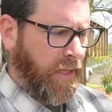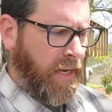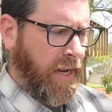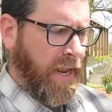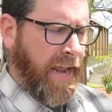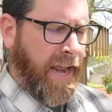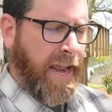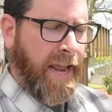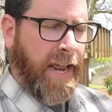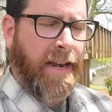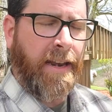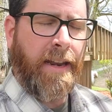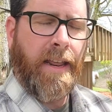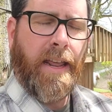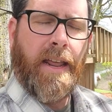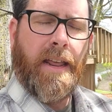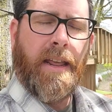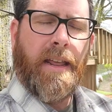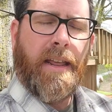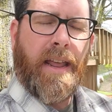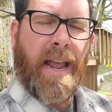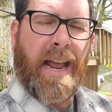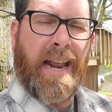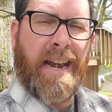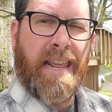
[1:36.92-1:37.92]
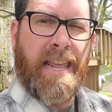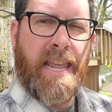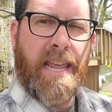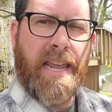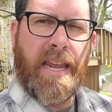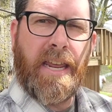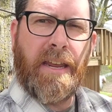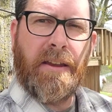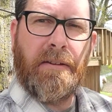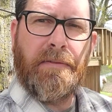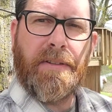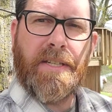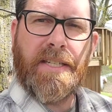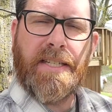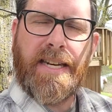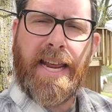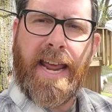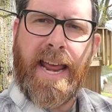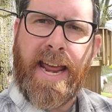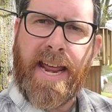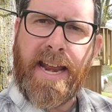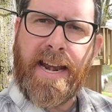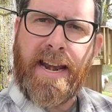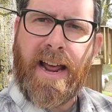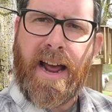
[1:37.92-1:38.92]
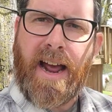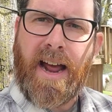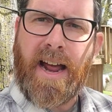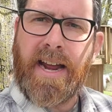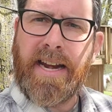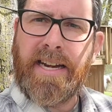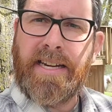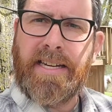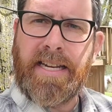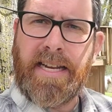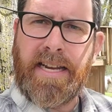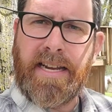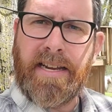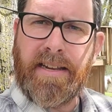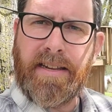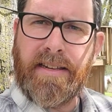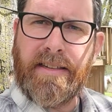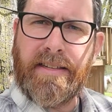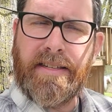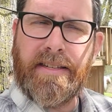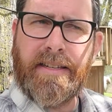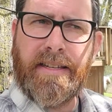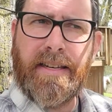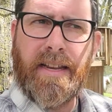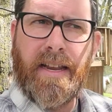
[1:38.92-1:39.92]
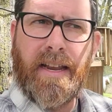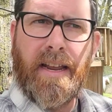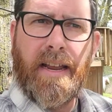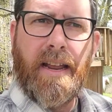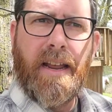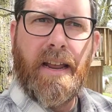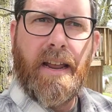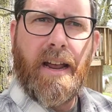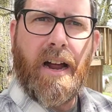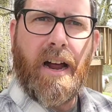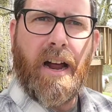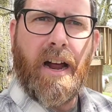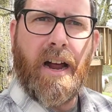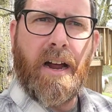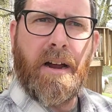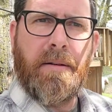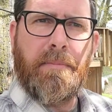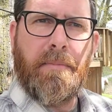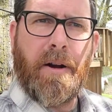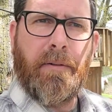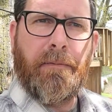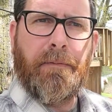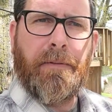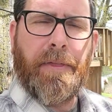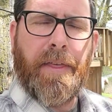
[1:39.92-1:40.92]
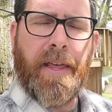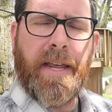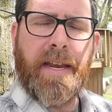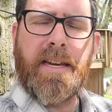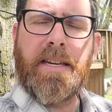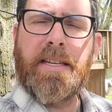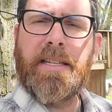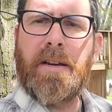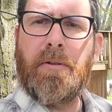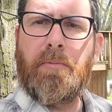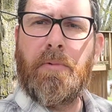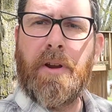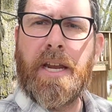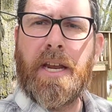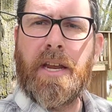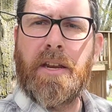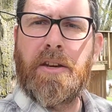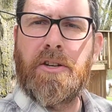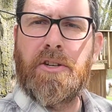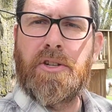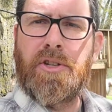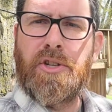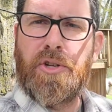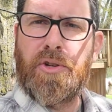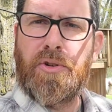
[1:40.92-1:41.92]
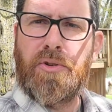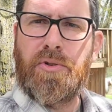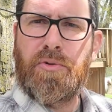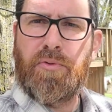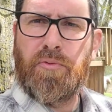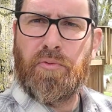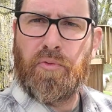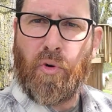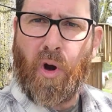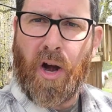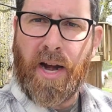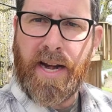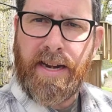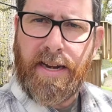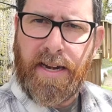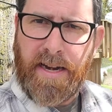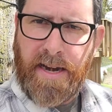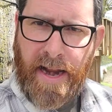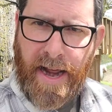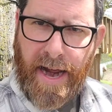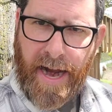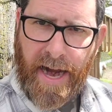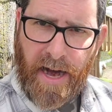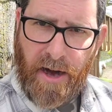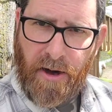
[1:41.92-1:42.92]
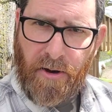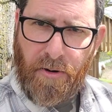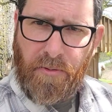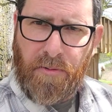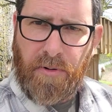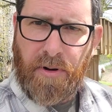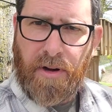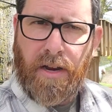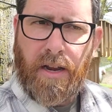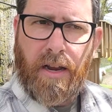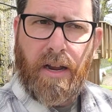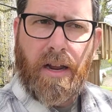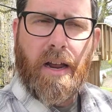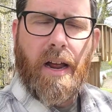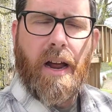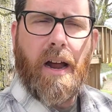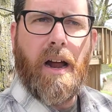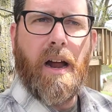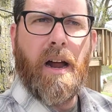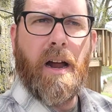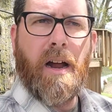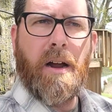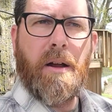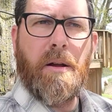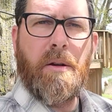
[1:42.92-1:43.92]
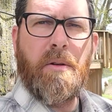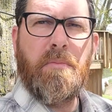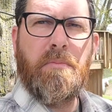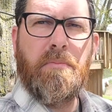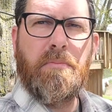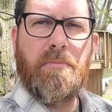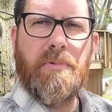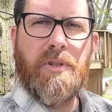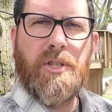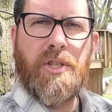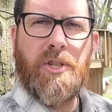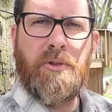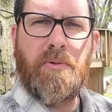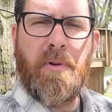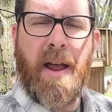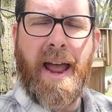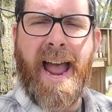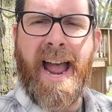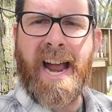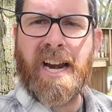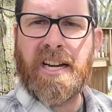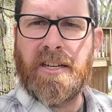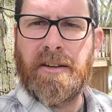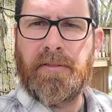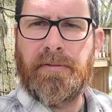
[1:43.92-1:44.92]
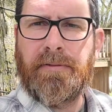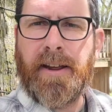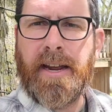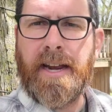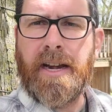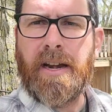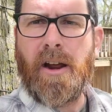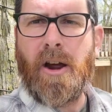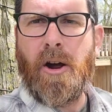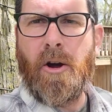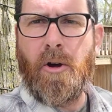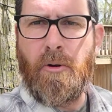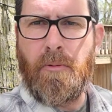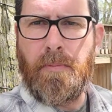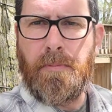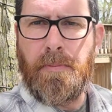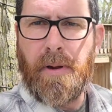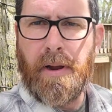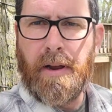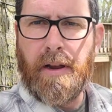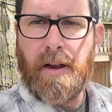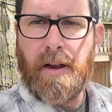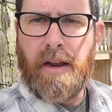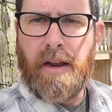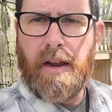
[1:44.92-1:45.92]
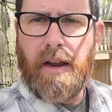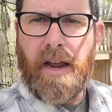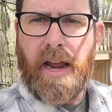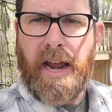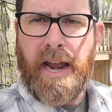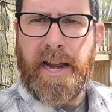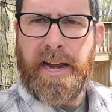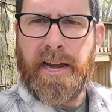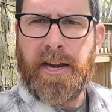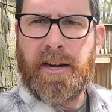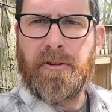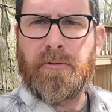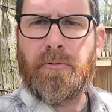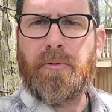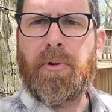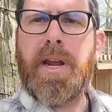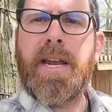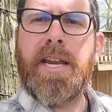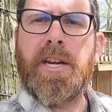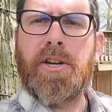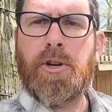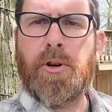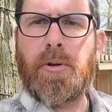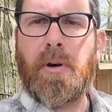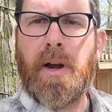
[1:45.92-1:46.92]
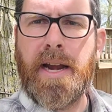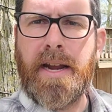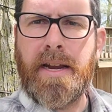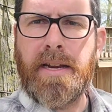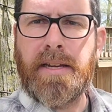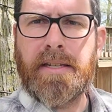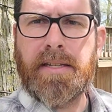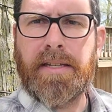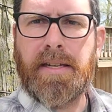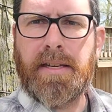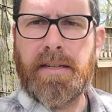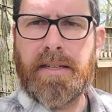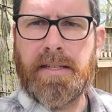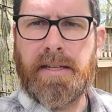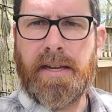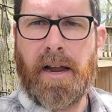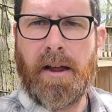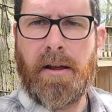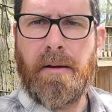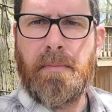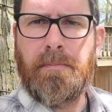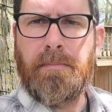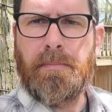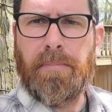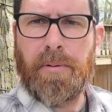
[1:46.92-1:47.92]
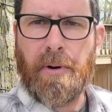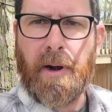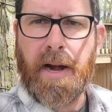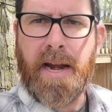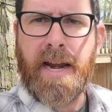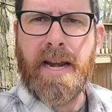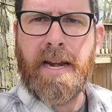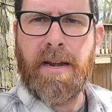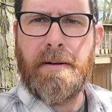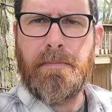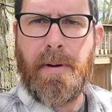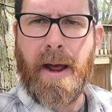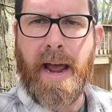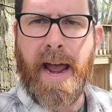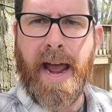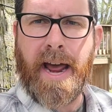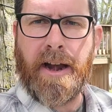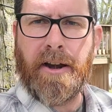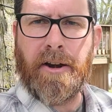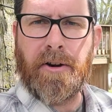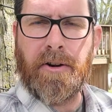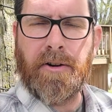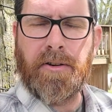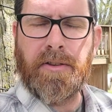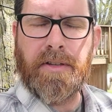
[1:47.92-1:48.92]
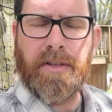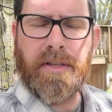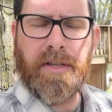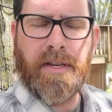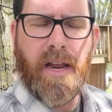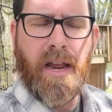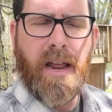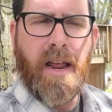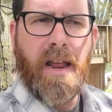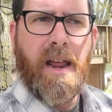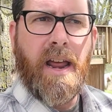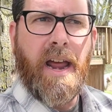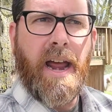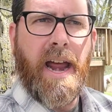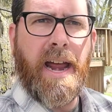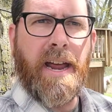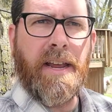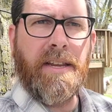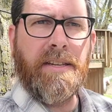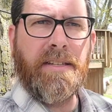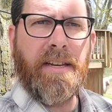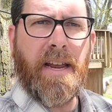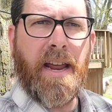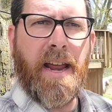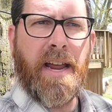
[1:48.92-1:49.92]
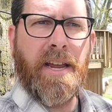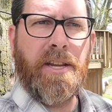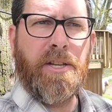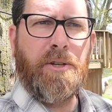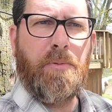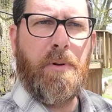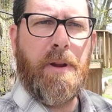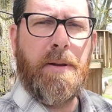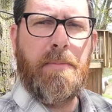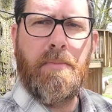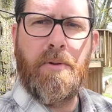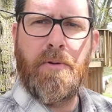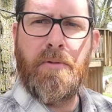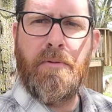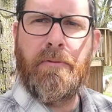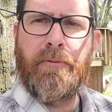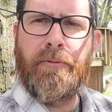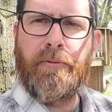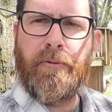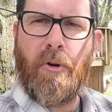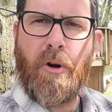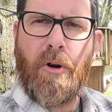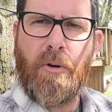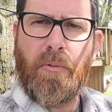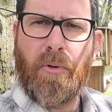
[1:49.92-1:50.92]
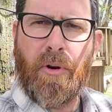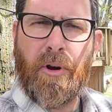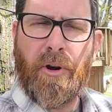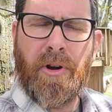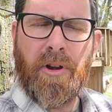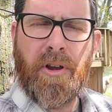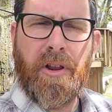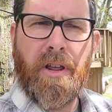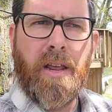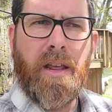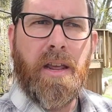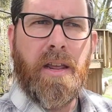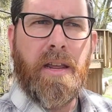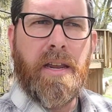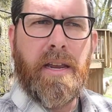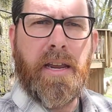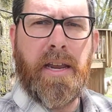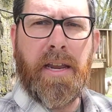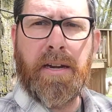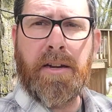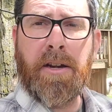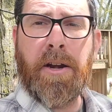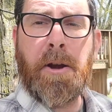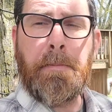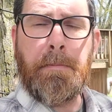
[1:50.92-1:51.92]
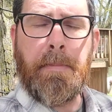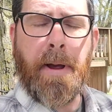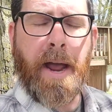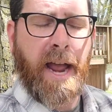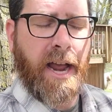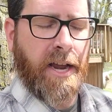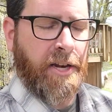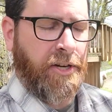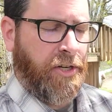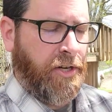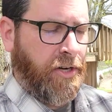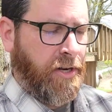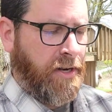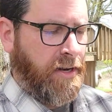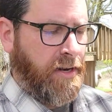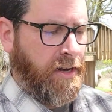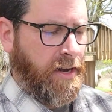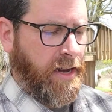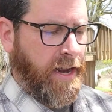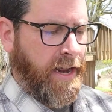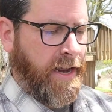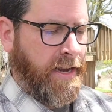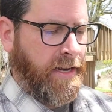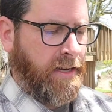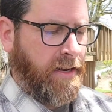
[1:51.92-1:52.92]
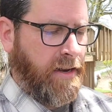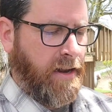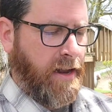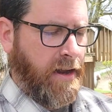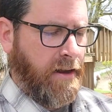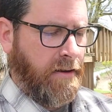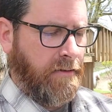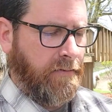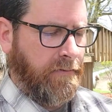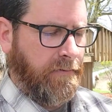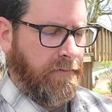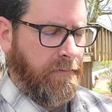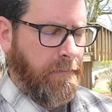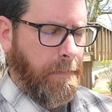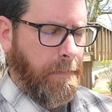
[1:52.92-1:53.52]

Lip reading: And he gives 10 ideas of things that we can do right now to activate hope and retrace some brain patterns as we move forward in compassion and love.